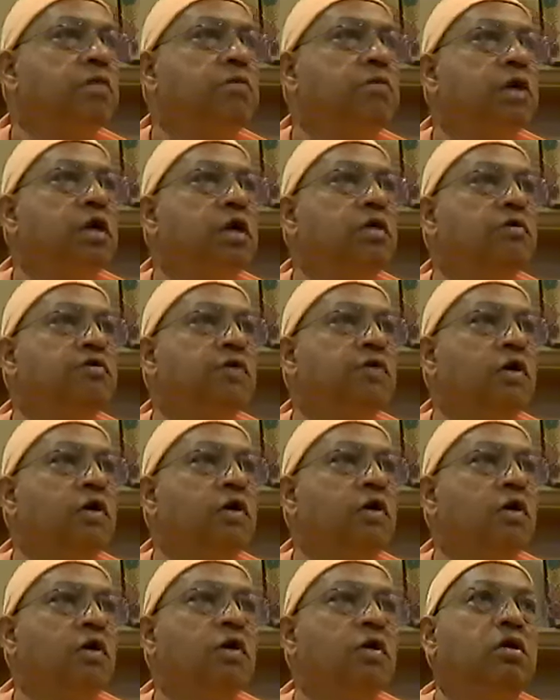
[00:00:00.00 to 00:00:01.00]
blame somebody
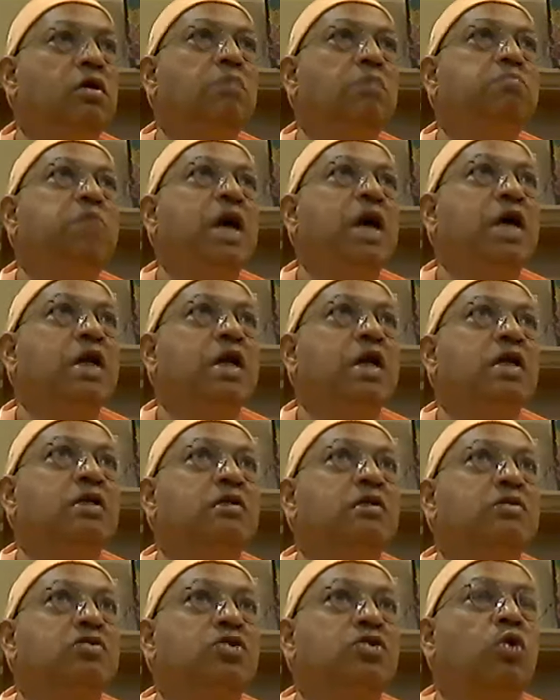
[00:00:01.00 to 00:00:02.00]
for all your
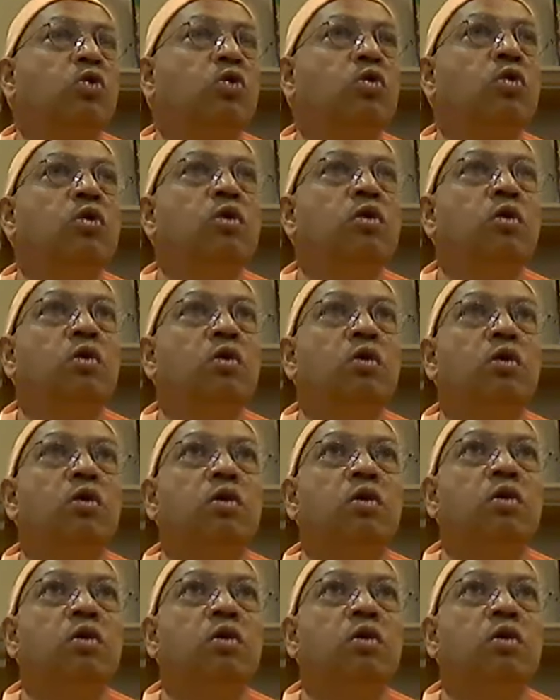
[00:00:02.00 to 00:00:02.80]
pain and sorrow?